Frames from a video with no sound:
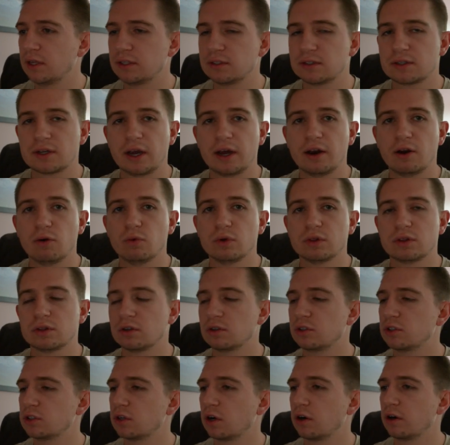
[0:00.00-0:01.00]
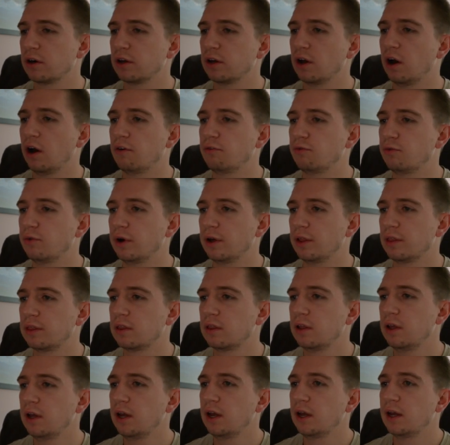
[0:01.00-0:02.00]
kind of what they're starting off with.
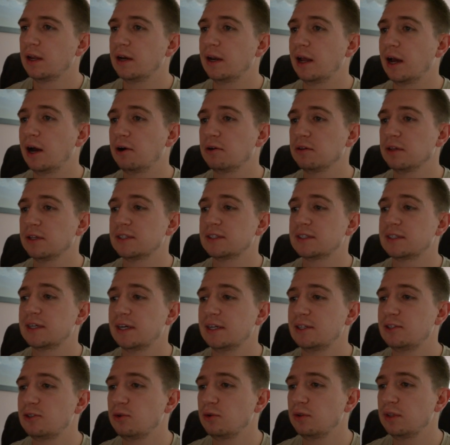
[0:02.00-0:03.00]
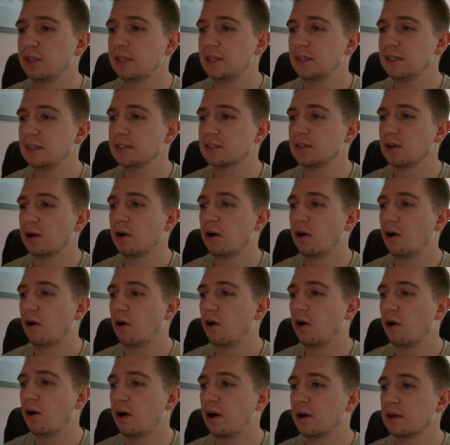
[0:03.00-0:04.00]
Now let's get to these
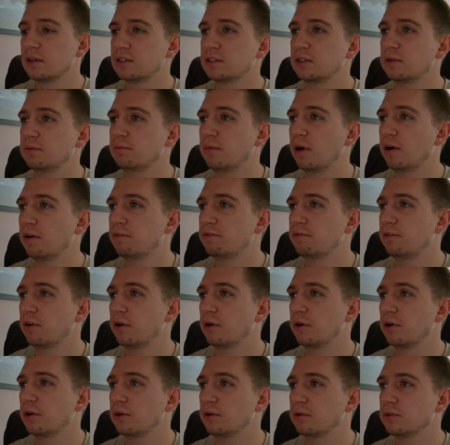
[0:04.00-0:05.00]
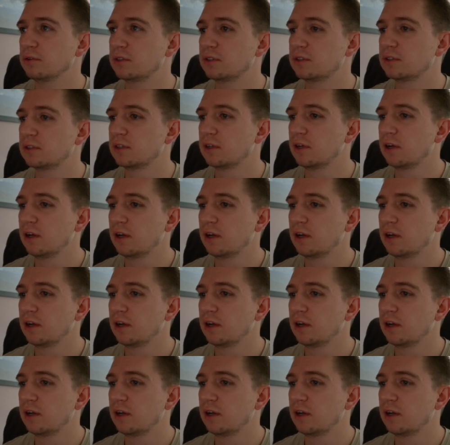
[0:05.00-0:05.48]
awesome photos